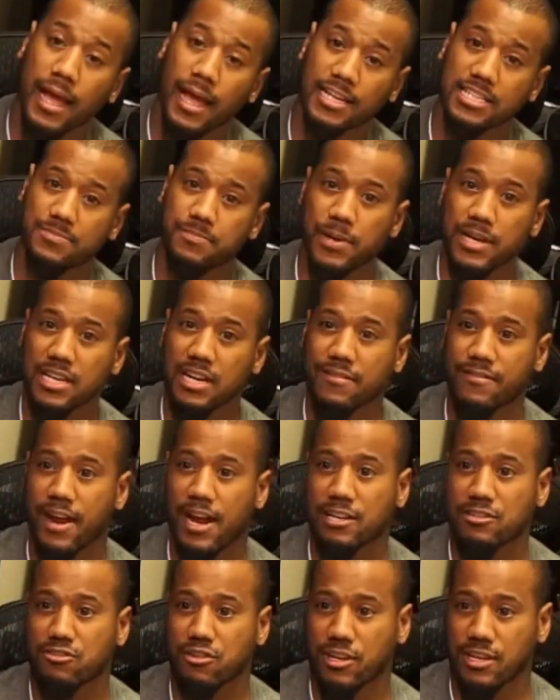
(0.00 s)
And speaking of
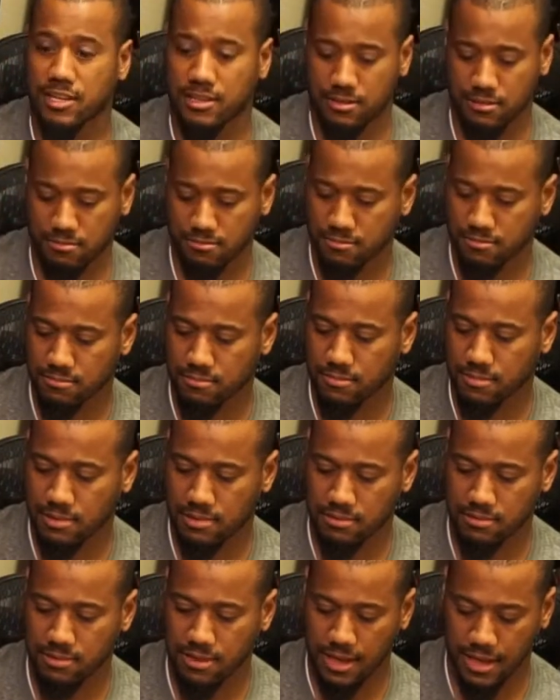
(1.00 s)
extra
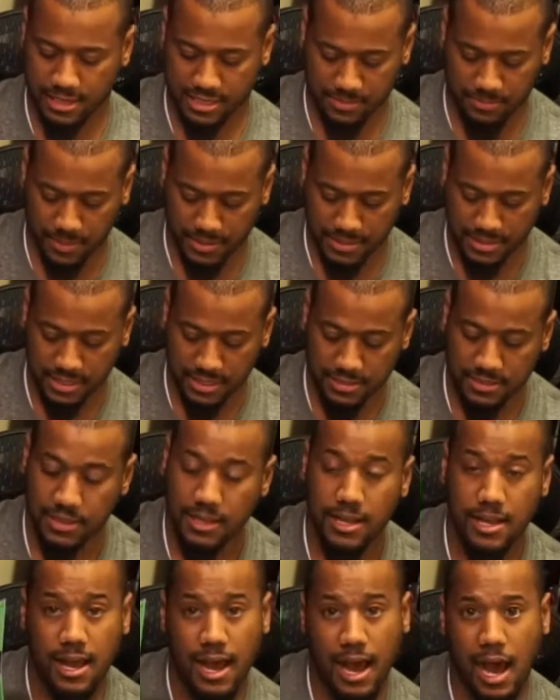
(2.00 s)
expenses,
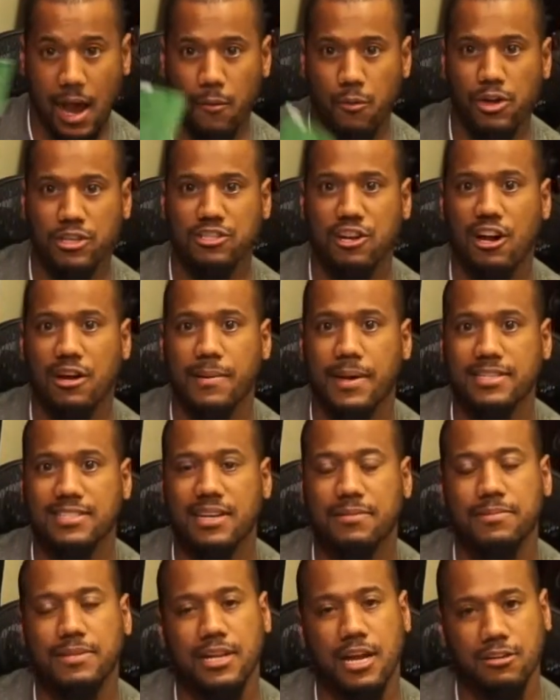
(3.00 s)
we'll talk about
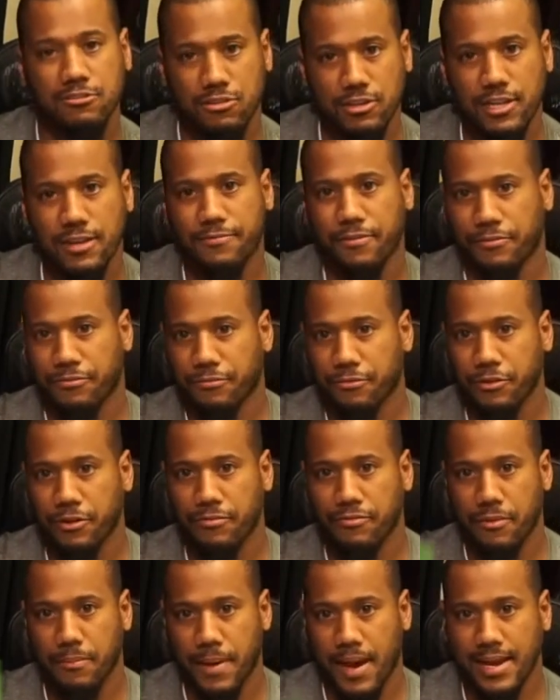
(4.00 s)
something else you get for free
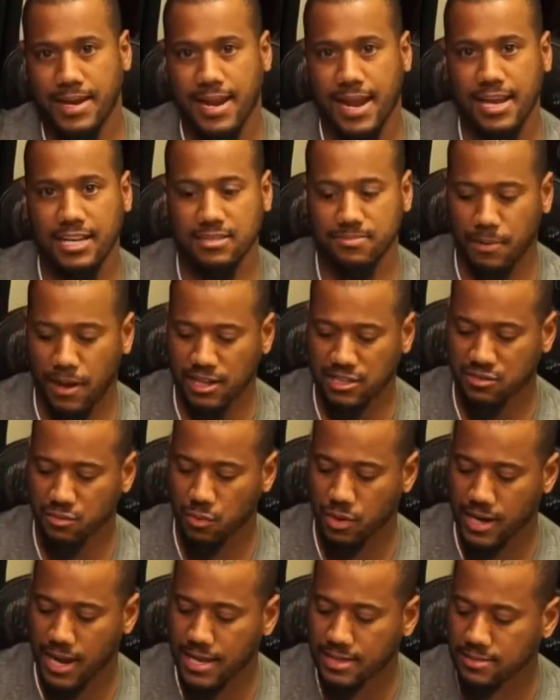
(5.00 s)
for buying the Xbox
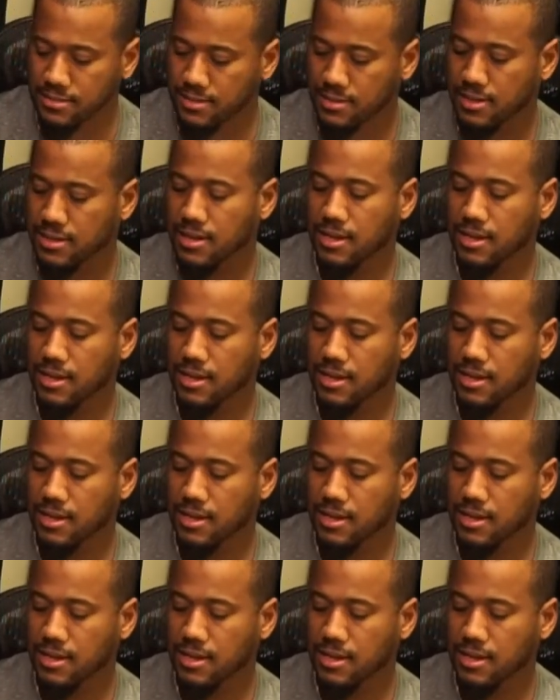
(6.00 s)
One S.